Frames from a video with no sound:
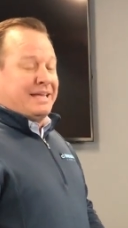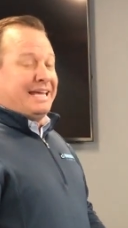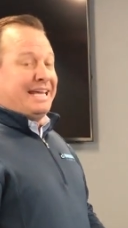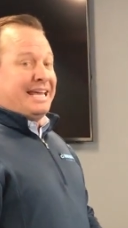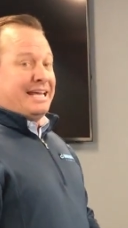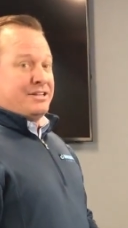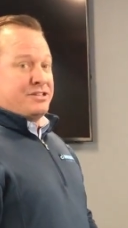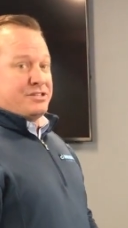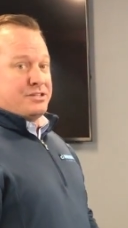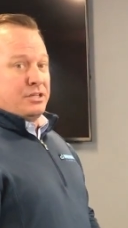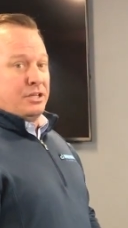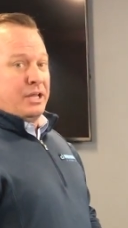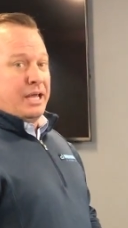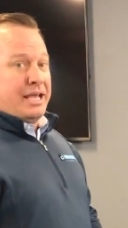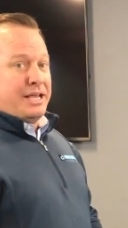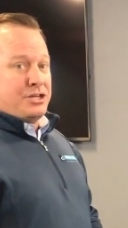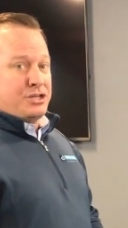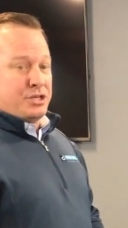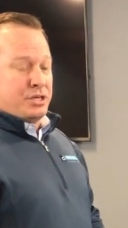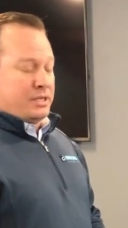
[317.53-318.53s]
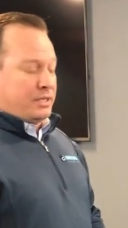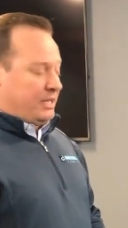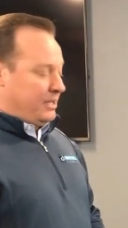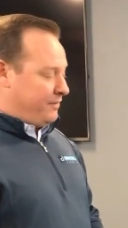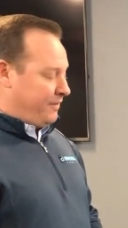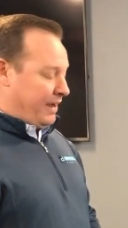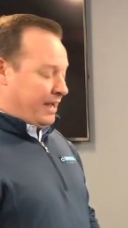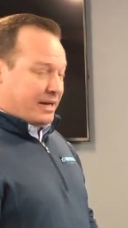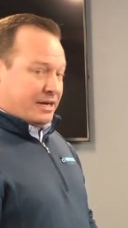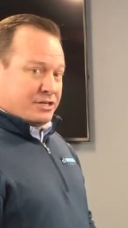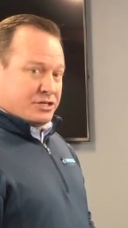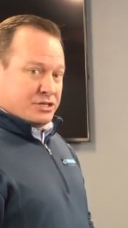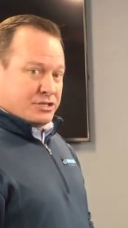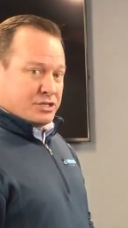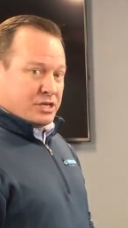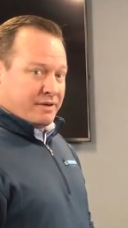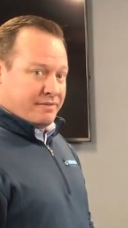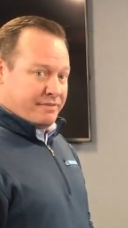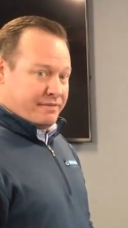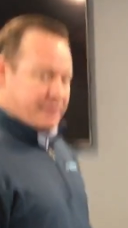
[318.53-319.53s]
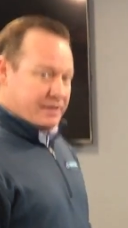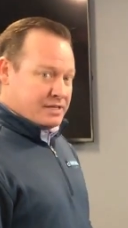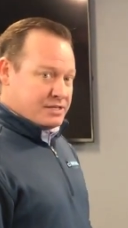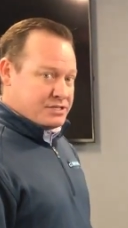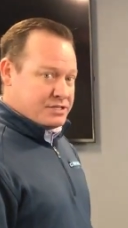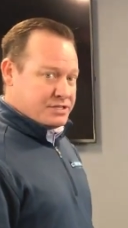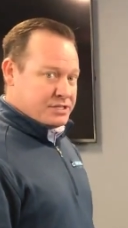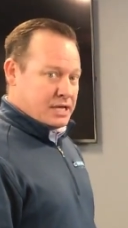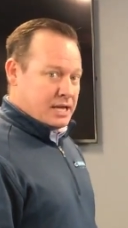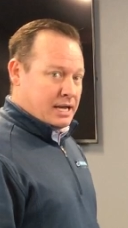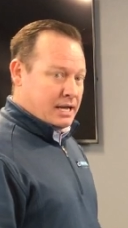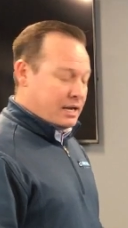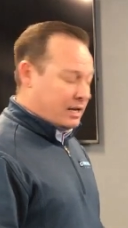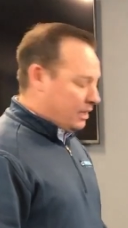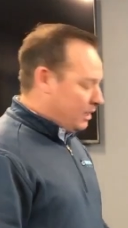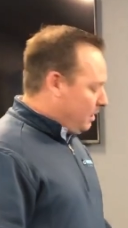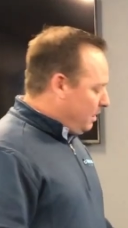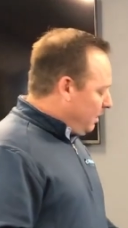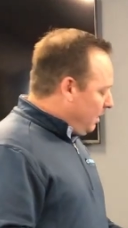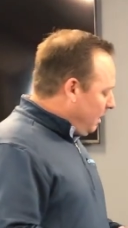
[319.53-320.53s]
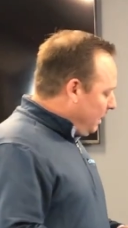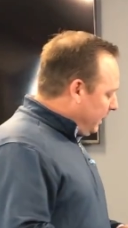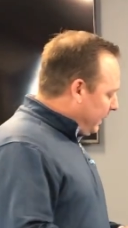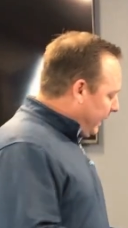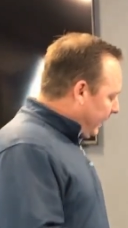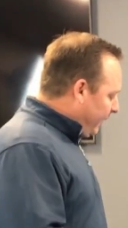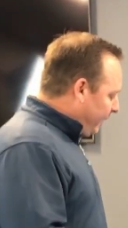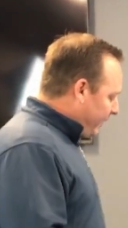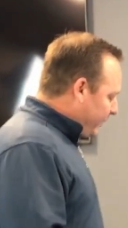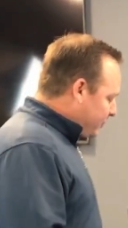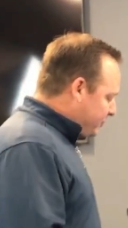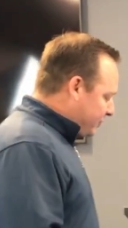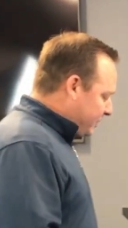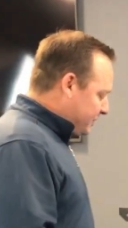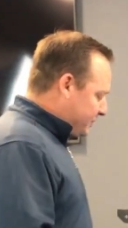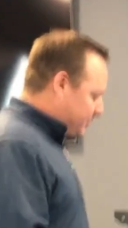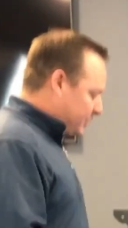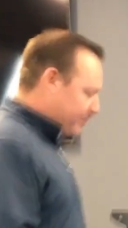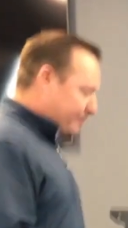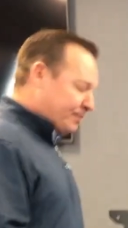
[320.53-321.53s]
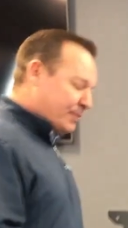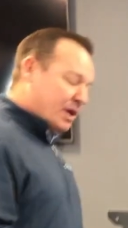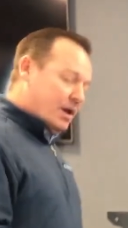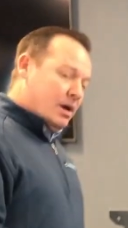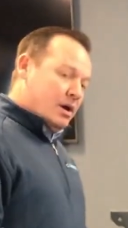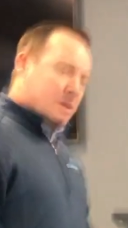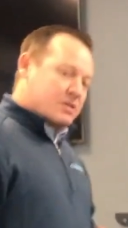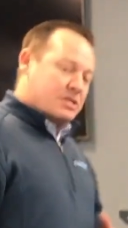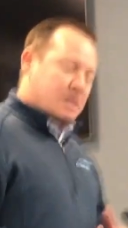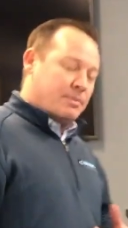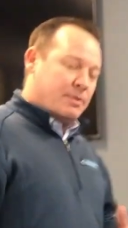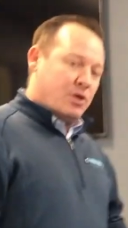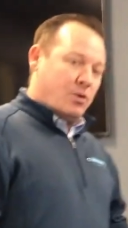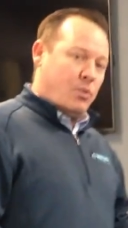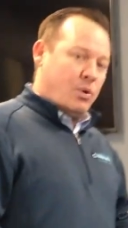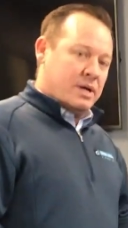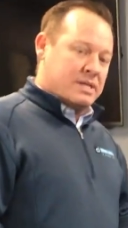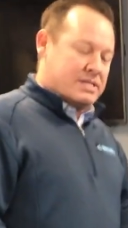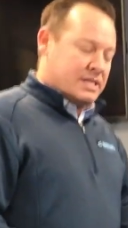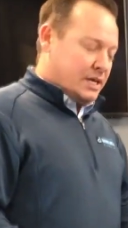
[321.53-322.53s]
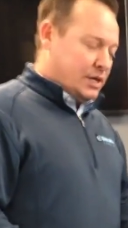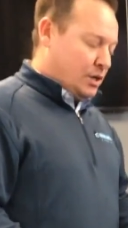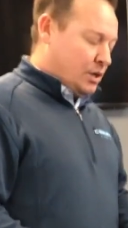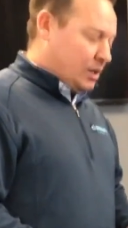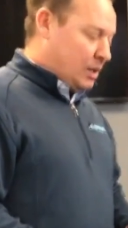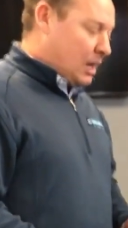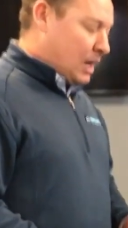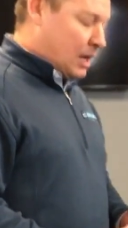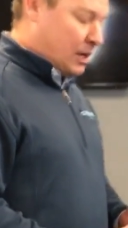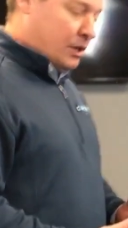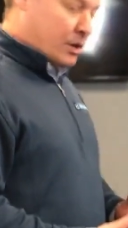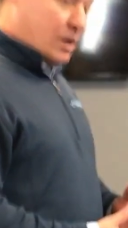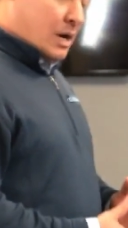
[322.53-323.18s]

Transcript: of the installation advantages of this uh, carrier system, some of the ones that you're not,